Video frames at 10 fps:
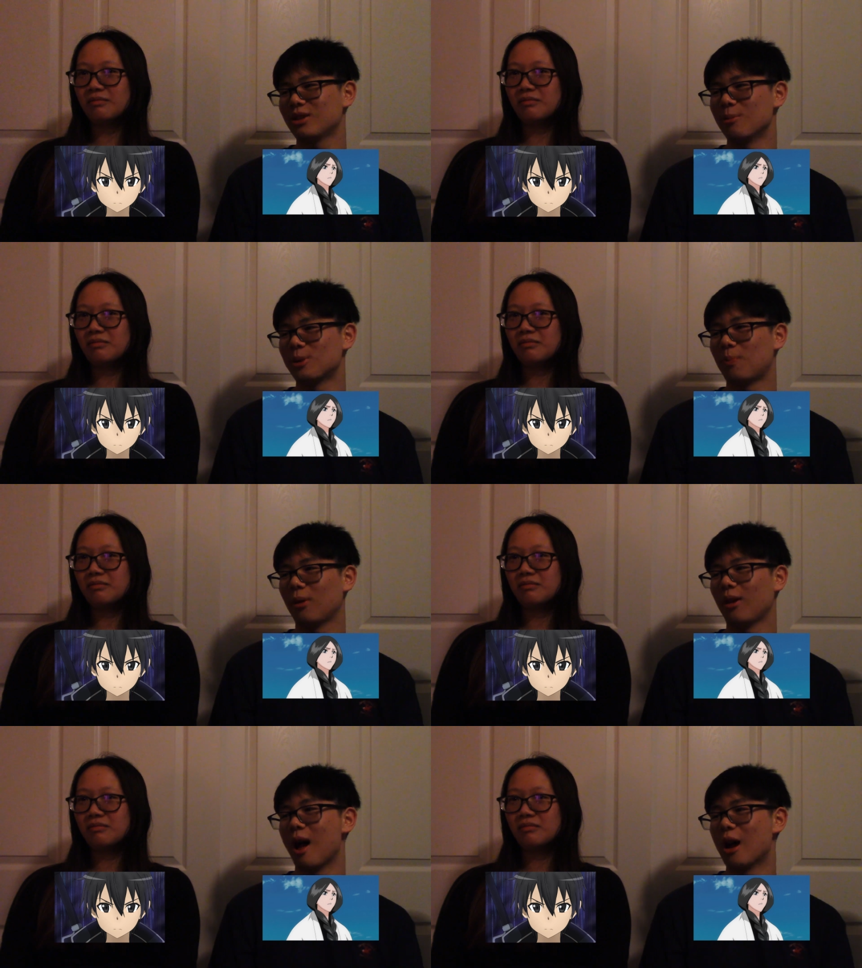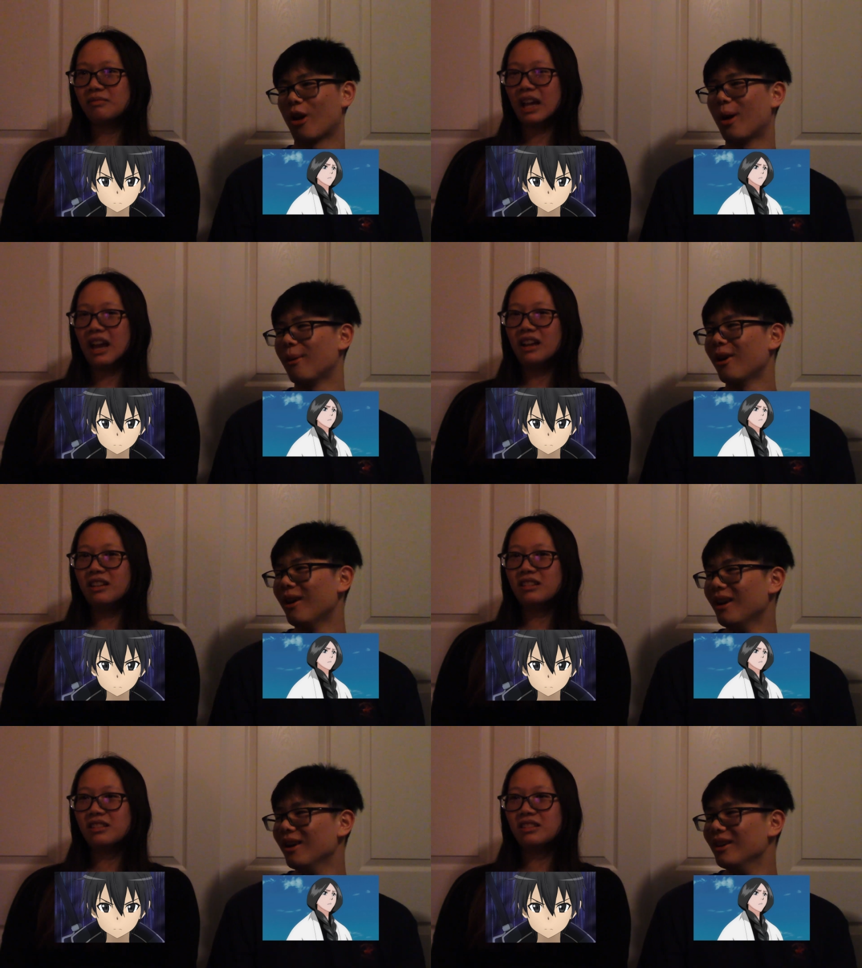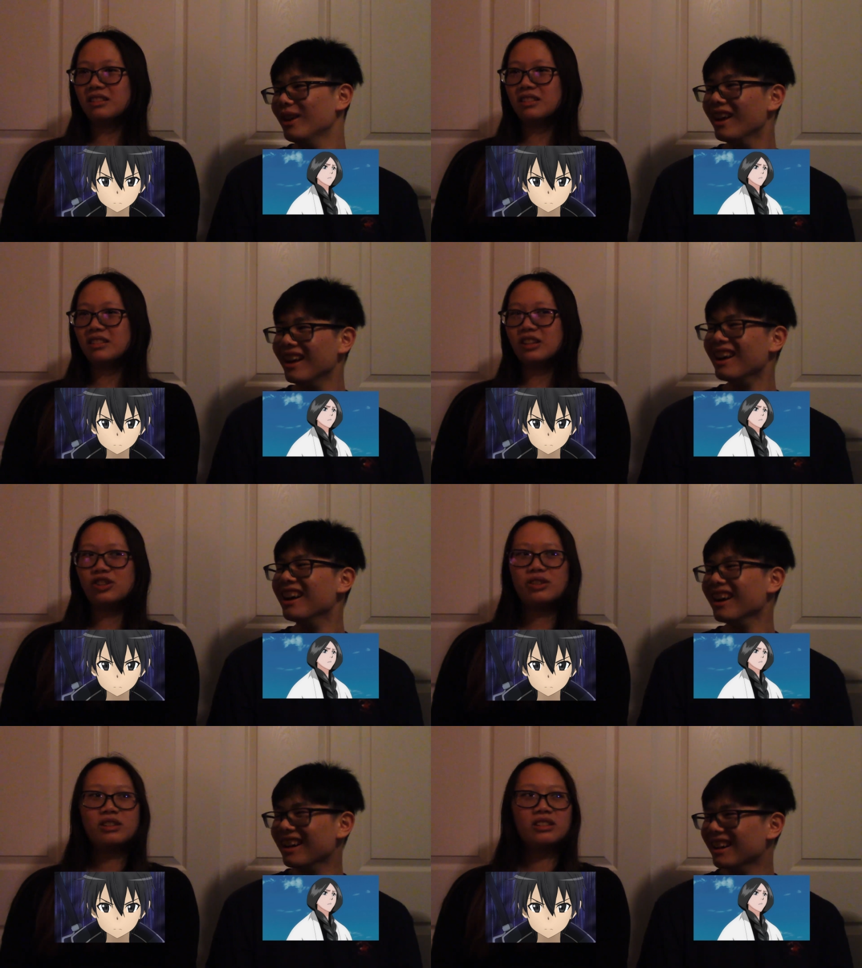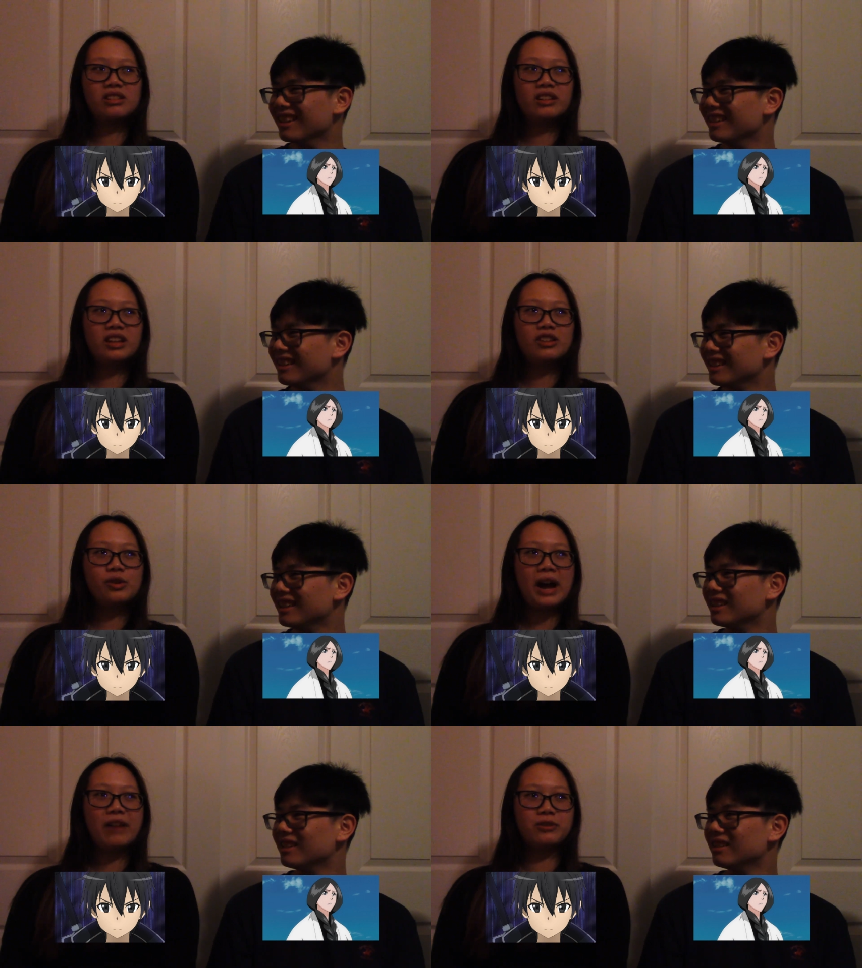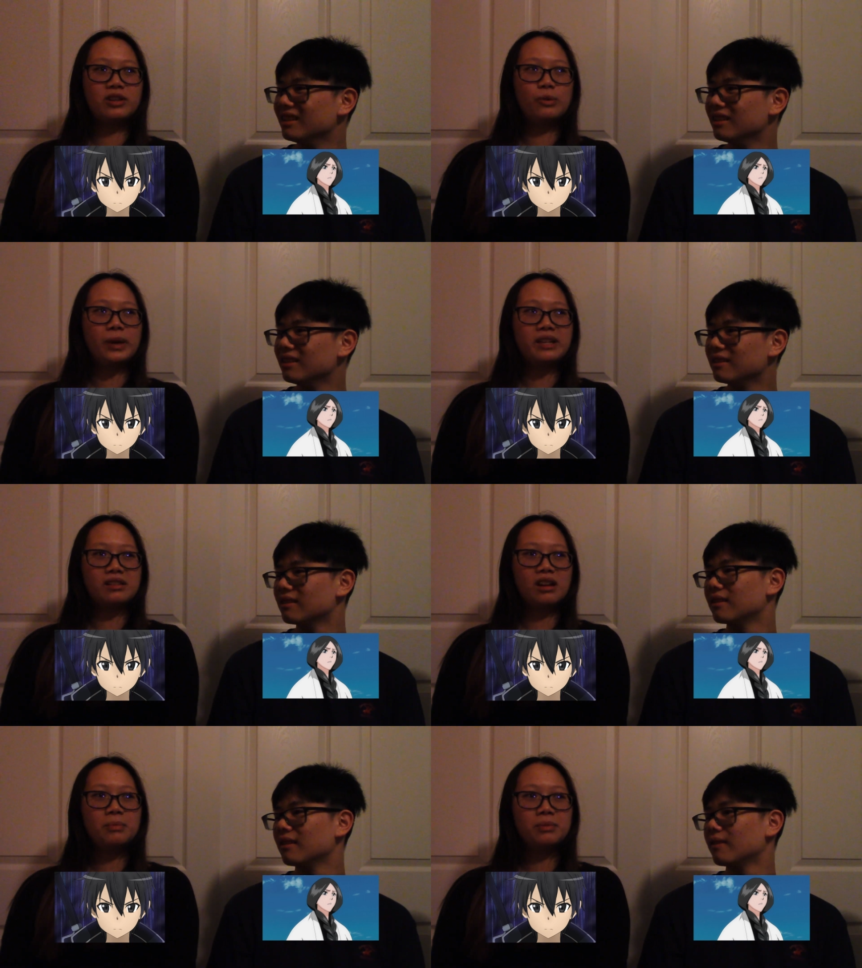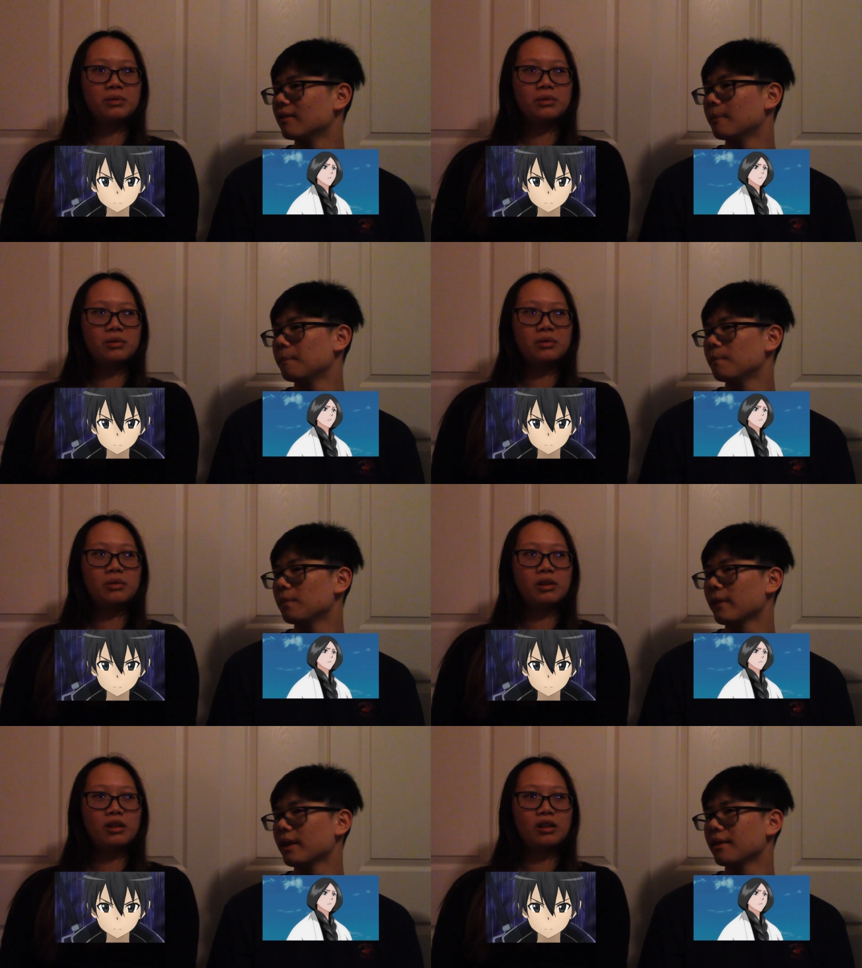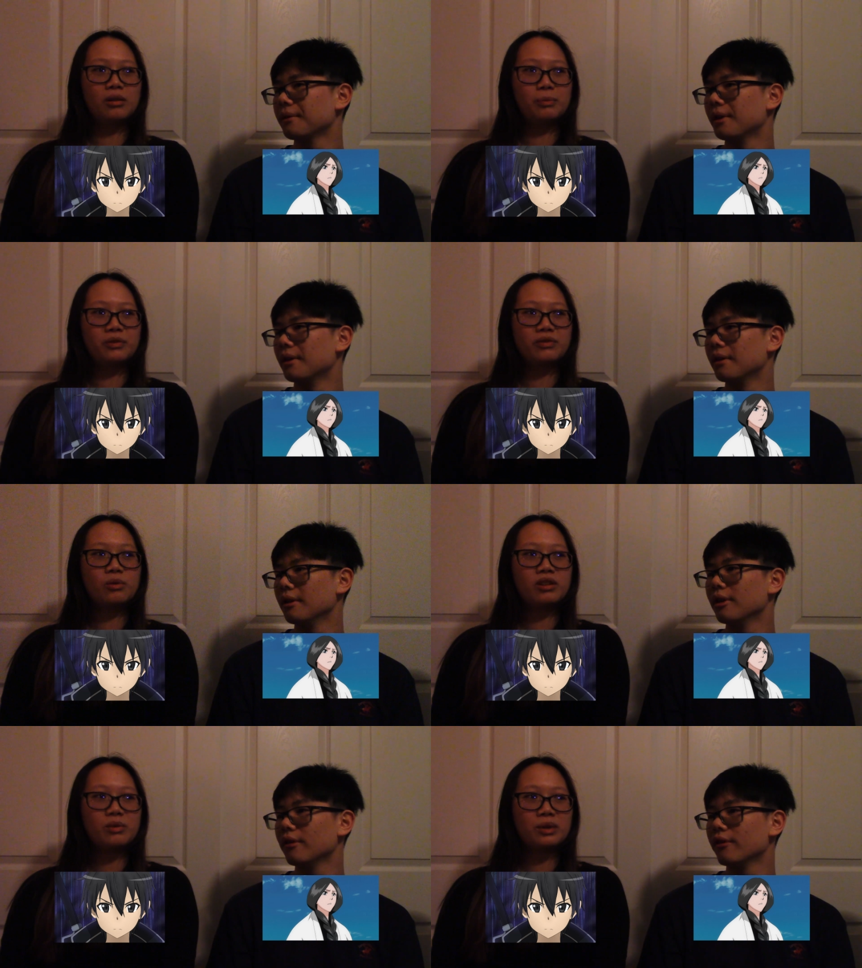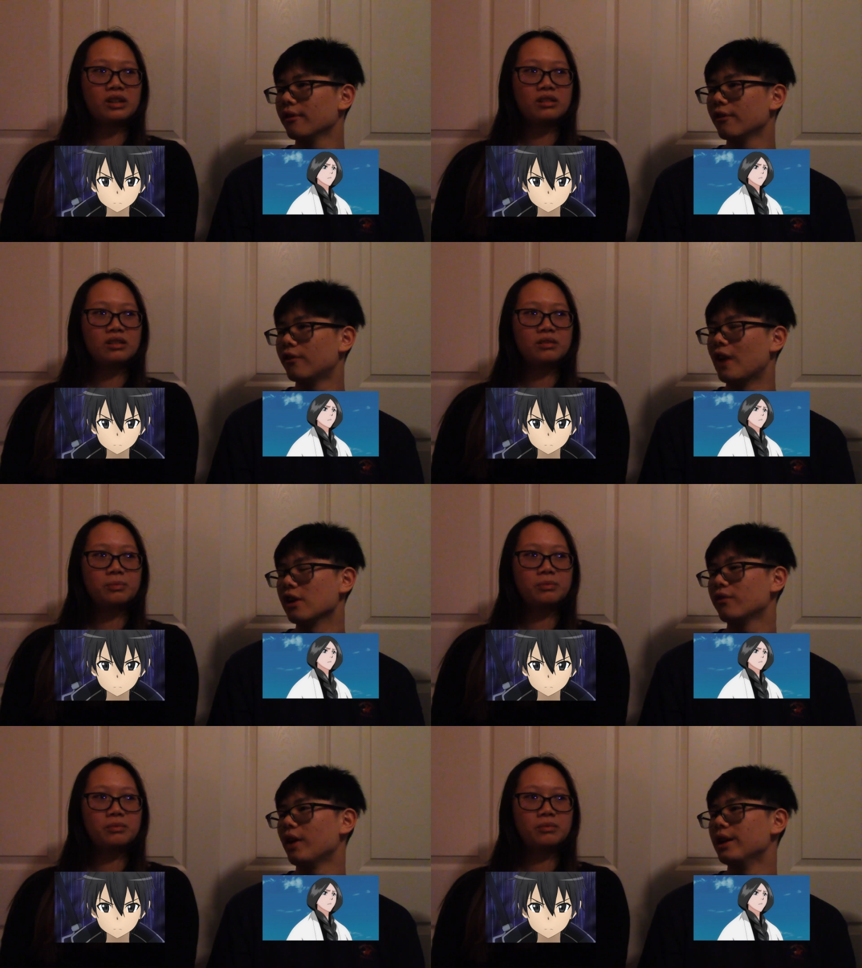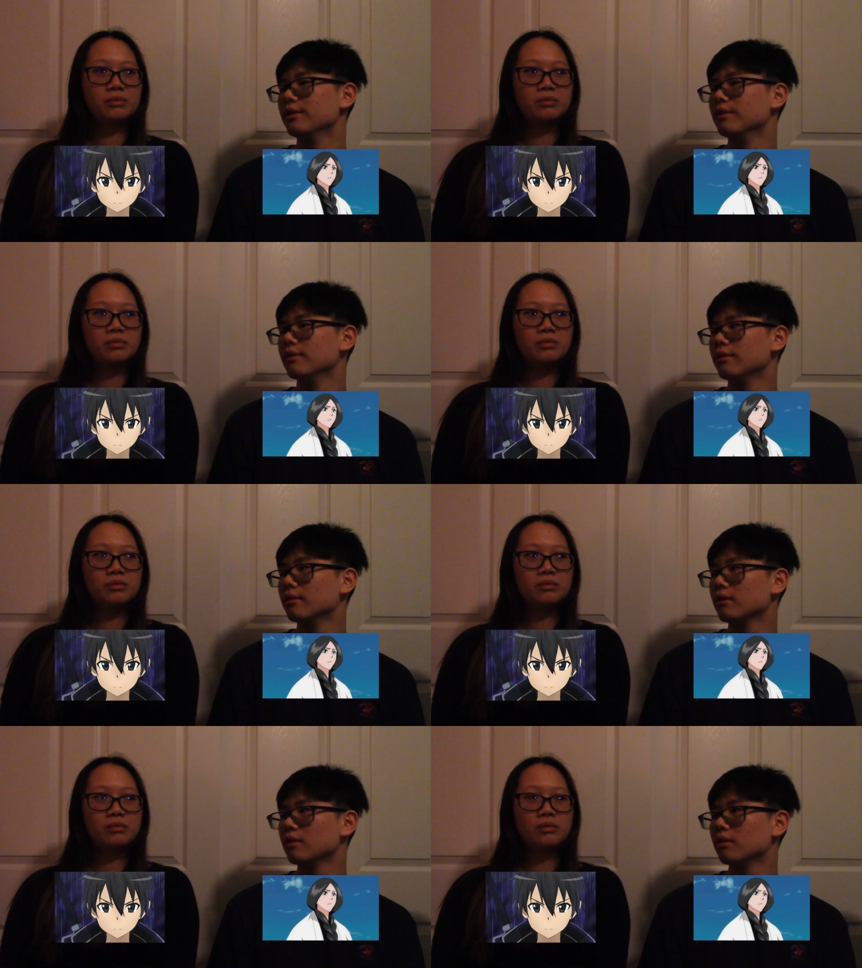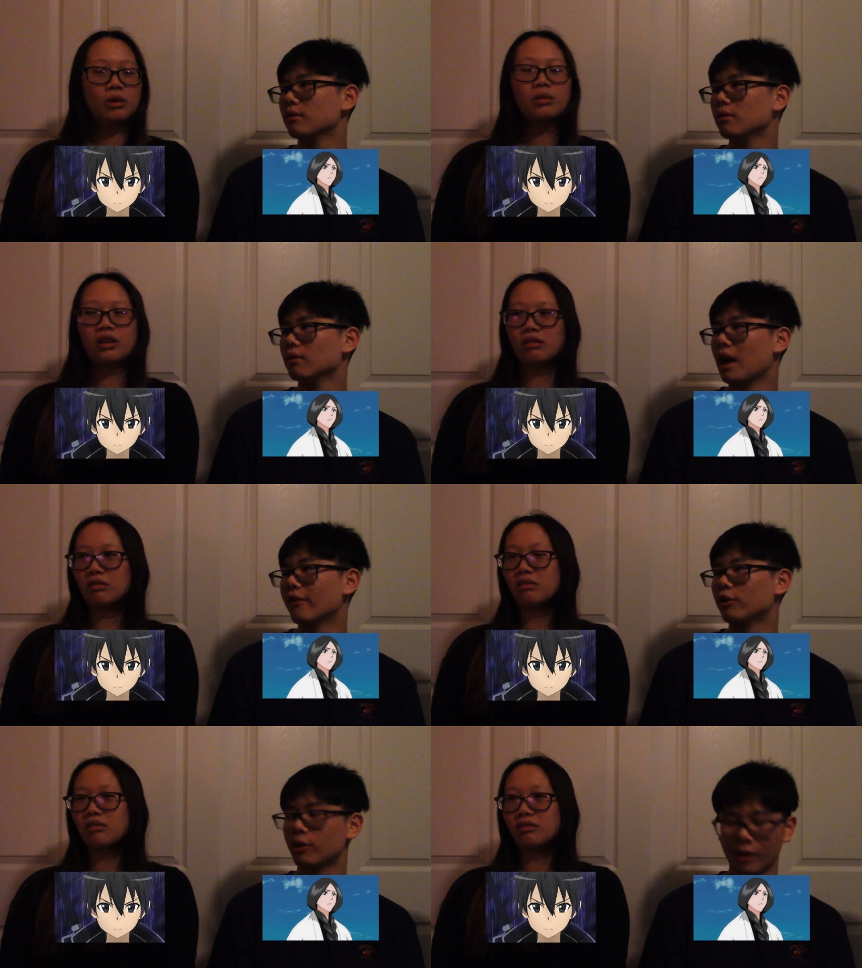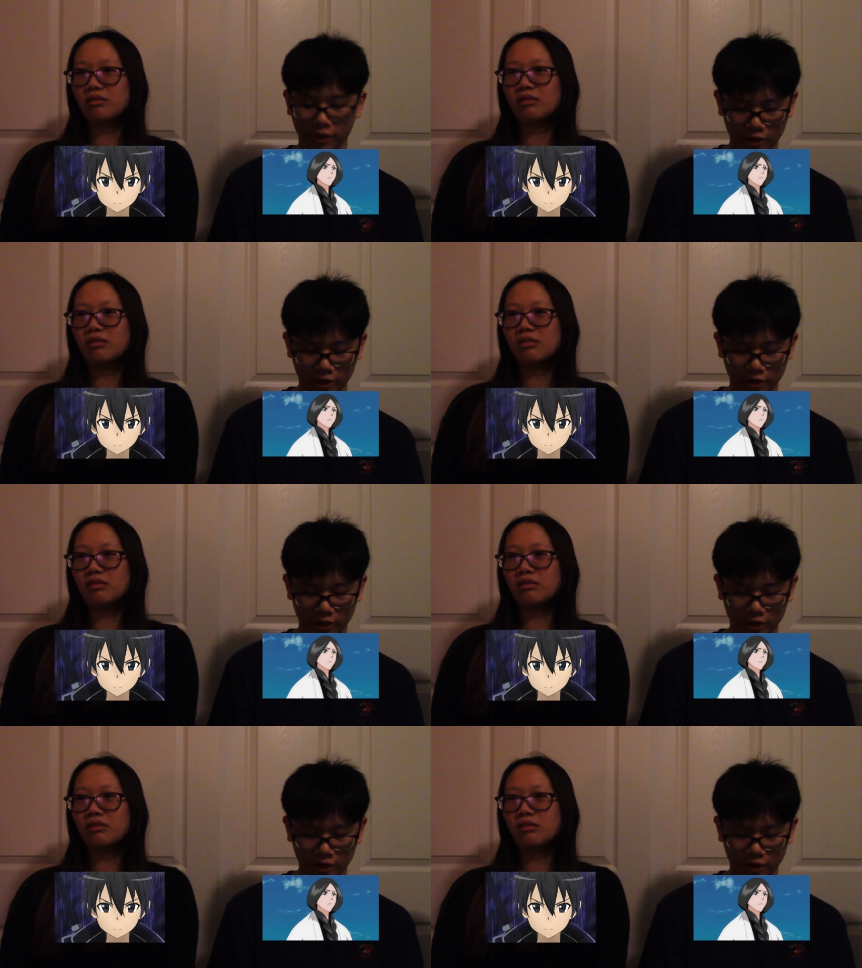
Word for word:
Speaker 1: so much plot armor. Uh,
Speaker 2: Kirito after he wakes up or before he wakes? Final fight. Okay. After he
Speaker 1: wakes